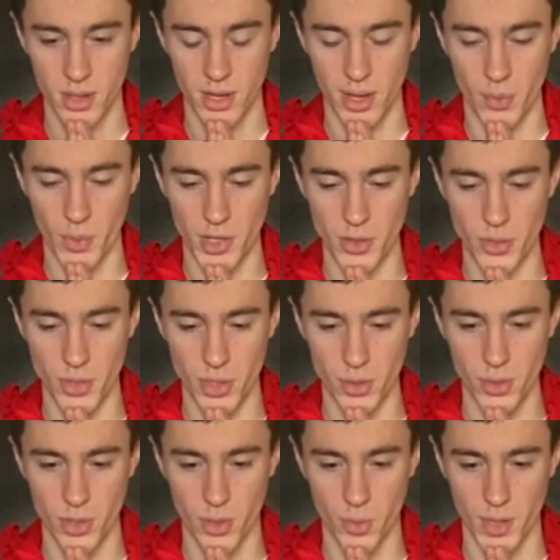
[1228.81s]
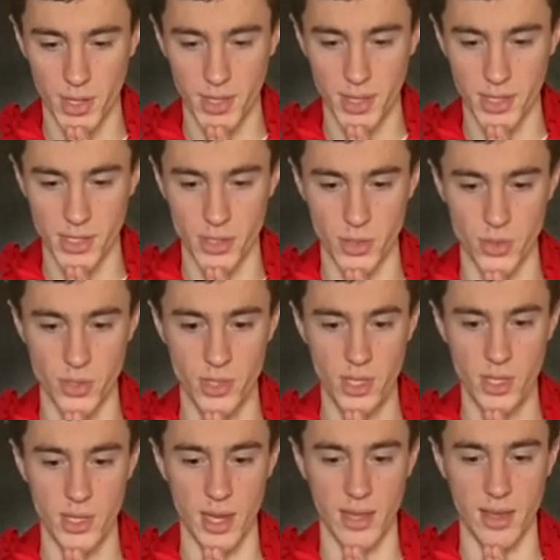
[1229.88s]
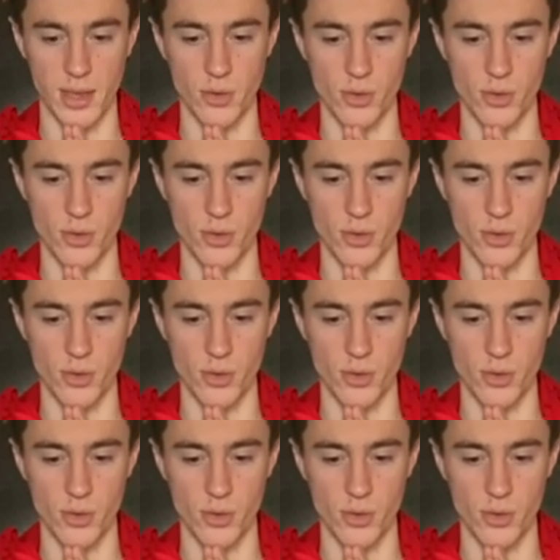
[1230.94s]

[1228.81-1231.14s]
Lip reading: And when you don't know what it is and you see that and